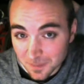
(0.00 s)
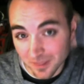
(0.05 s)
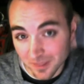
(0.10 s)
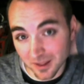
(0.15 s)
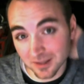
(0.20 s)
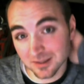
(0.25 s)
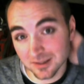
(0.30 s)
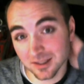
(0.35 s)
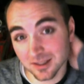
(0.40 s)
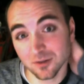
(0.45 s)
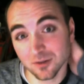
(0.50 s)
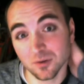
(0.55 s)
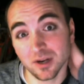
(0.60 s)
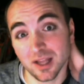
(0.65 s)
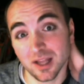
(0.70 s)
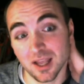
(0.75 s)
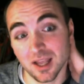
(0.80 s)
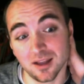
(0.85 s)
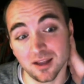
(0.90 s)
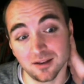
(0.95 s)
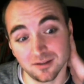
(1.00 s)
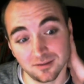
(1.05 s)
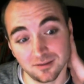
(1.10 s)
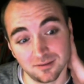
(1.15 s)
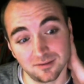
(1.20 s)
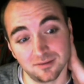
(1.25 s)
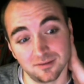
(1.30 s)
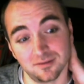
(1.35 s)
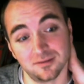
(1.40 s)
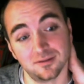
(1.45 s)
I'll tell you what I ate.
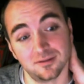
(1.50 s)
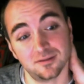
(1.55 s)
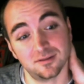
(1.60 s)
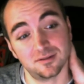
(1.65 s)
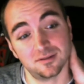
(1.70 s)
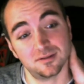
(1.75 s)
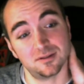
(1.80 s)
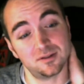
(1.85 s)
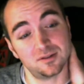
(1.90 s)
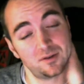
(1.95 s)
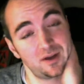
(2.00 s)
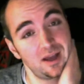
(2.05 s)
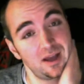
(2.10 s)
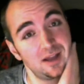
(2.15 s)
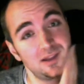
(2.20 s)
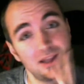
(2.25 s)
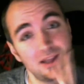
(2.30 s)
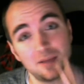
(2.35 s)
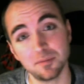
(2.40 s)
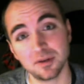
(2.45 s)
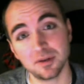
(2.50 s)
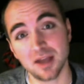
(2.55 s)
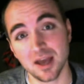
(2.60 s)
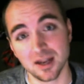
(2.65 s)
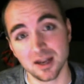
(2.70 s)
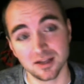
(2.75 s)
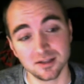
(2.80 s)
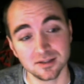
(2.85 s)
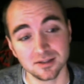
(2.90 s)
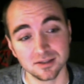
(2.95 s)
So I had the 8
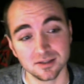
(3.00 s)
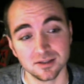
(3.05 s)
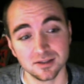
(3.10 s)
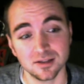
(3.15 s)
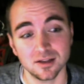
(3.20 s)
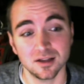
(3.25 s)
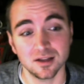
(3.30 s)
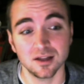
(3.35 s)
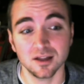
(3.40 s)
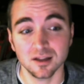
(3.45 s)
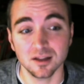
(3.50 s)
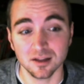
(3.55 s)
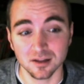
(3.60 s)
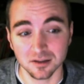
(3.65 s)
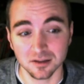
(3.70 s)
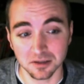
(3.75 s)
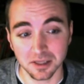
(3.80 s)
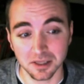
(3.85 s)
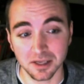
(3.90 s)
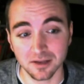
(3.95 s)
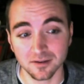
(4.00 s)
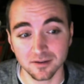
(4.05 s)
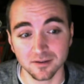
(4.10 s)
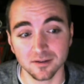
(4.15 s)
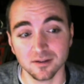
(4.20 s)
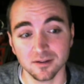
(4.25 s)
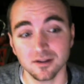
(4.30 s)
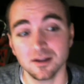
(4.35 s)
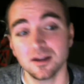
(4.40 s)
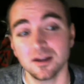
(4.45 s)
bananas, late.
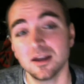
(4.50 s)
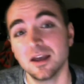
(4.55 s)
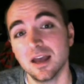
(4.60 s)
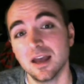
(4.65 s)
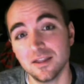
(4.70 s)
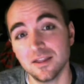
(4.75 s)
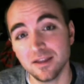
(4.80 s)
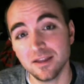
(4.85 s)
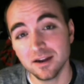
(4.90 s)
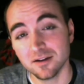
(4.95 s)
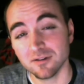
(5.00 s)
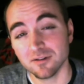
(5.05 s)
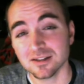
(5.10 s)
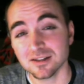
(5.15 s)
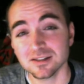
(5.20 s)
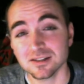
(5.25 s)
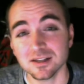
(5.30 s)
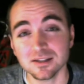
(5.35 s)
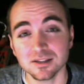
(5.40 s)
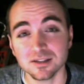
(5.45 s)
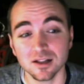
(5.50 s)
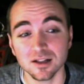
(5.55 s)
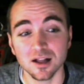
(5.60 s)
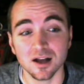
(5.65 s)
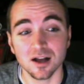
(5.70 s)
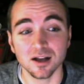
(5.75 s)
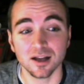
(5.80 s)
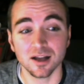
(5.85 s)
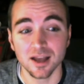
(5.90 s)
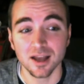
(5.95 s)
And then around 6
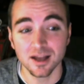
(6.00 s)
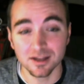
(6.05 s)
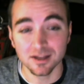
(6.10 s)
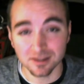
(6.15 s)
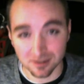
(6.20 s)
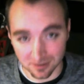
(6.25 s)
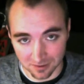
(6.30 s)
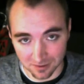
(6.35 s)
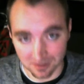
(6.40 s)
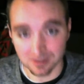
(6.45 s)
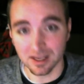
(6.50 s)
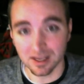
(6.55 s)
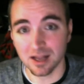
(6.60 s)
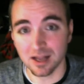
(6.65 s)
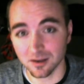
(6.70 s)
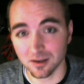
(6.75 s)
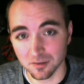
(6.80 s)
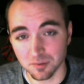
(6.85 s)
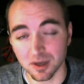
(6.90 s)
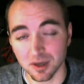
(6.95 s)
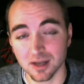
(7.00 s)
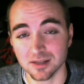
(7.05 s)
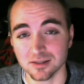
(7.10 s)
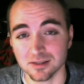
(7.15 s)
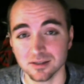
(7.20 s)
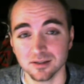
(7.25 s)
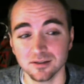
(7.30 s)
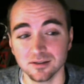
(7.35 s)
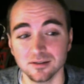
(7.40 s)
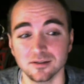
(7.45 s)
o'clock, I had salad and
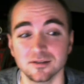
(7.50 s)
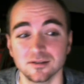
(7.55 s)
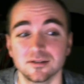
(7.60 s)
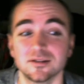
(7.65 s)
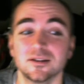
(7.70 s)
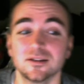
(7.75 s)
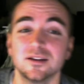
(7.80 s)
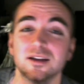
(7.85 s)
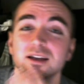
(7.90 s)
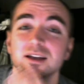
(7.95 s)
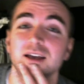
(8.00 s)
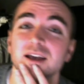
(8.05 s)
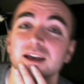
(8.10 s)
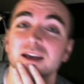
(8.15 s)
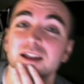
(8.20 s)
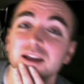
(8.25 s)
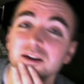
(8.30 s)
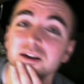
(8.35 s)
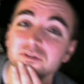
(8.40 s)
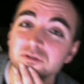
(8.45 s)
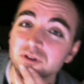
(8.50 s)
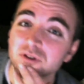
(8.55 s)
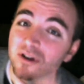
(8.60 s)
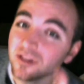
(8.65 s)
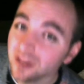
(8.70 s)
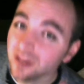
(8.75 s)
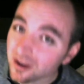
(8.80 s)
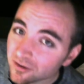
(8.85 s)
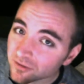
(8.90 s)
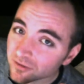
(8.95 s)
pasta. And after I
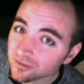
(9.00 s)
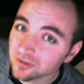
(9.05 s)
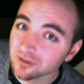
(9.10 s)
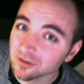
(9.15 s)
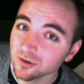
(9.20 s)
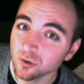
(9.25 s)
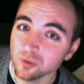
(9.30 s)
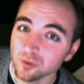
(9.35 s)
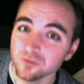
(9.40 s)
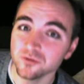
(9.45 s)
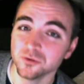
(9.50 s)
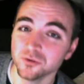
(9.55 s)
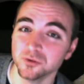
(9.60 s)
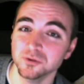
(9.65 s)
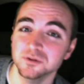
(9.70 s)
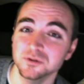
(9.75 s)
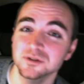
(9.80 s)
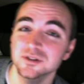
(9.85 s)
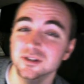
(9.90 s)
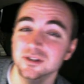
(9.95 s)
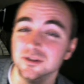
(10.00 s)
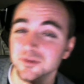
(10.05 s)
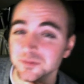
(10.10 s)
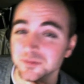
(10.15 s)
left Whole Foods,